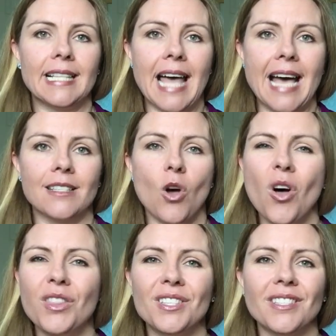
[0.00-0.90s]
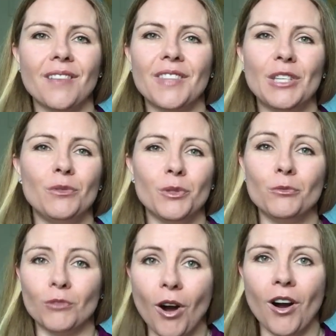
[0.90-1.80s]
class. All the stuff that you do
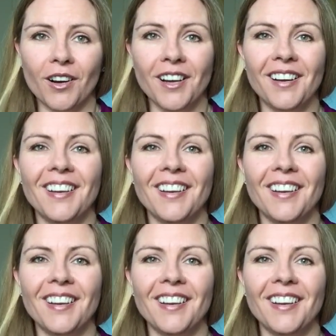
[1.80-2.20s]
wrong